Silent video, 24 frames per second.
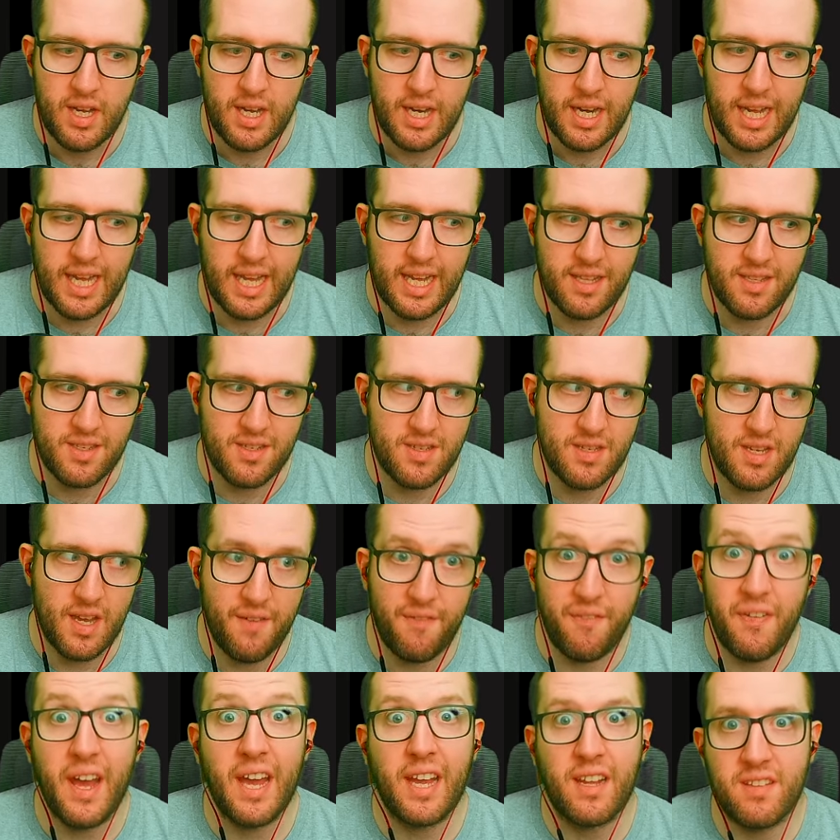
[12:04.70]
its
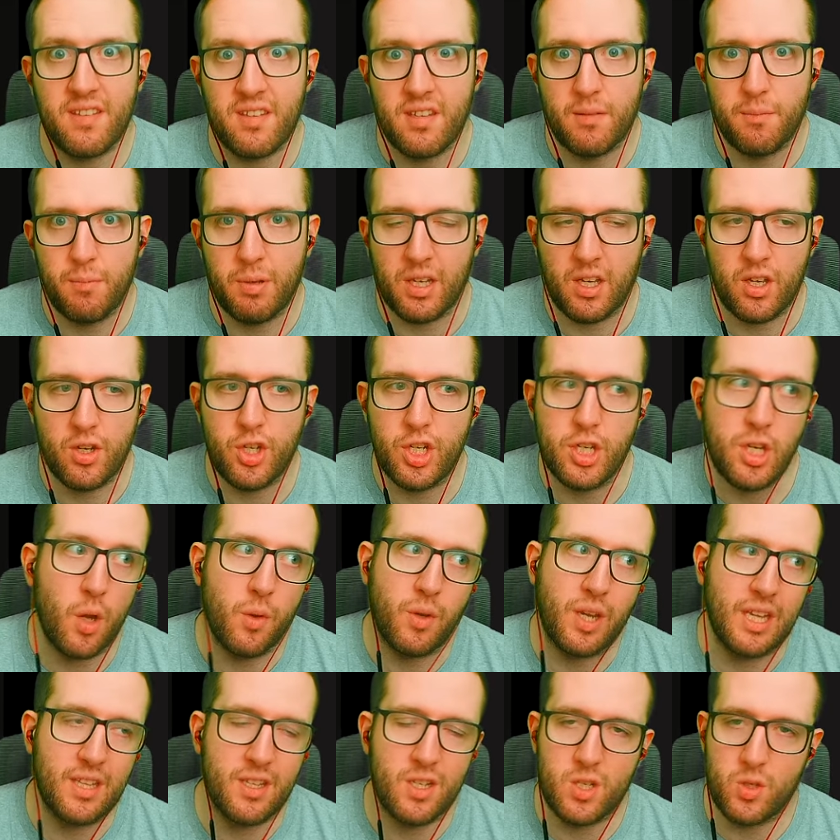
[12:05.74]
effect, because you don't
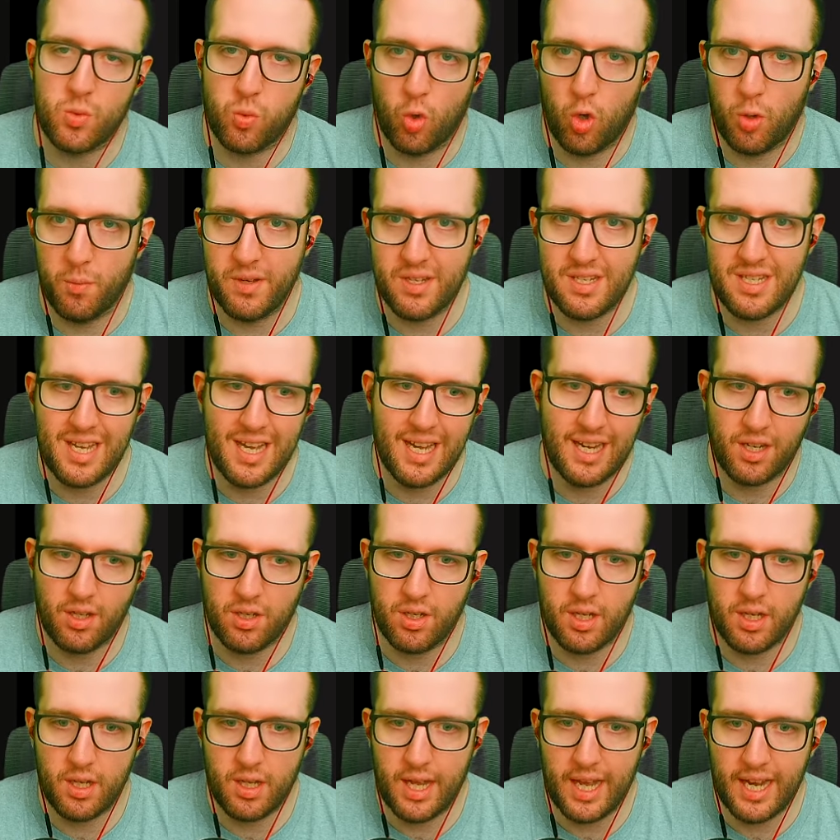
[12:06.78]
get the Swarmers
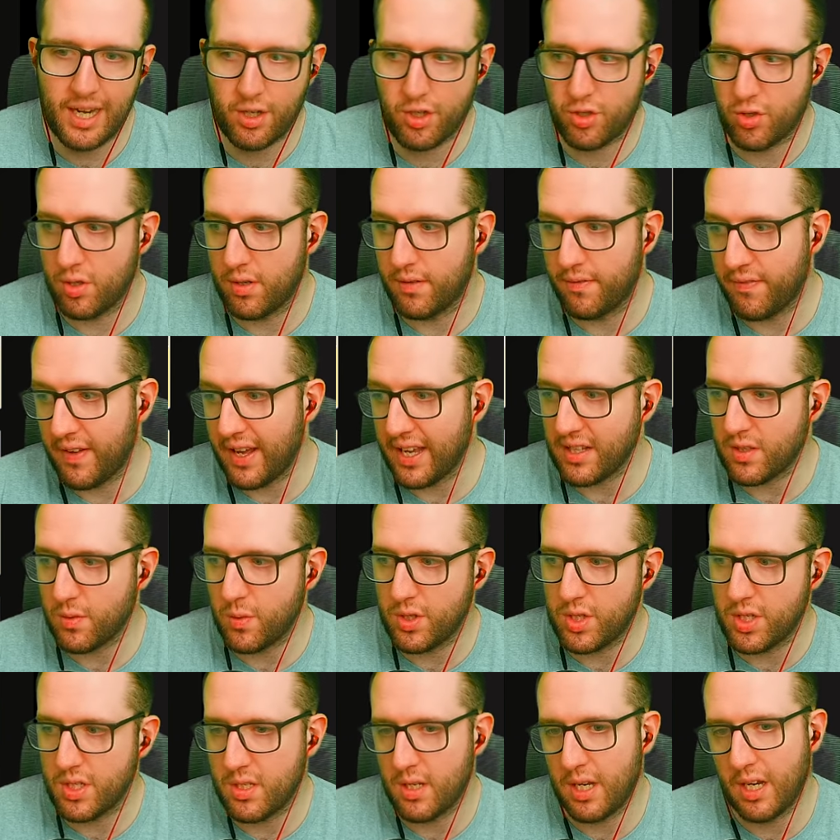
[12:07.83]
extra effect,
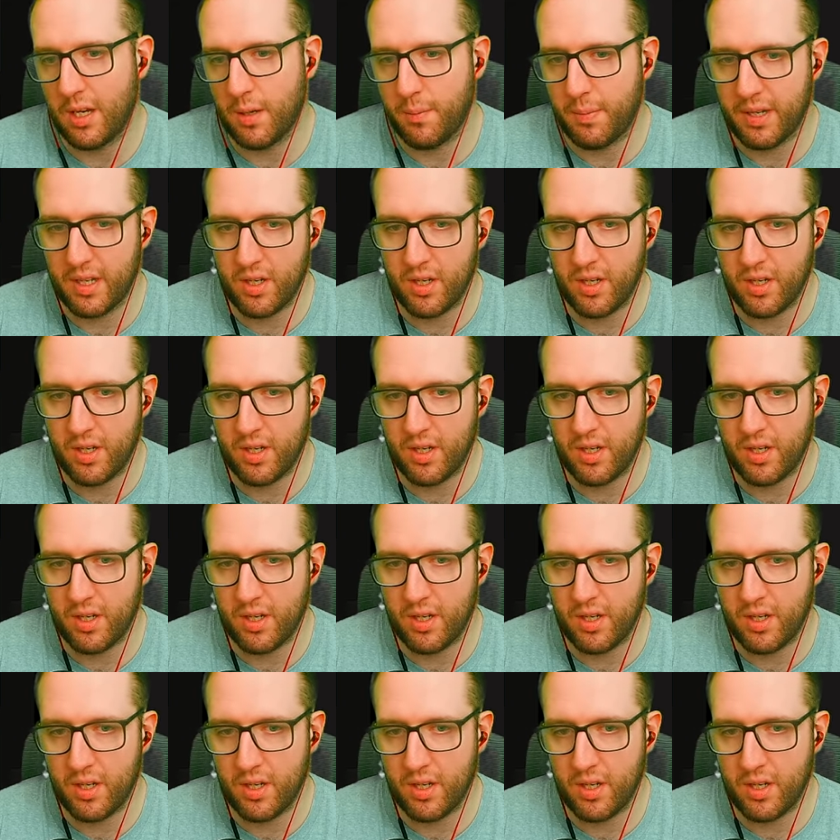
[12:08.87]
which is a little bit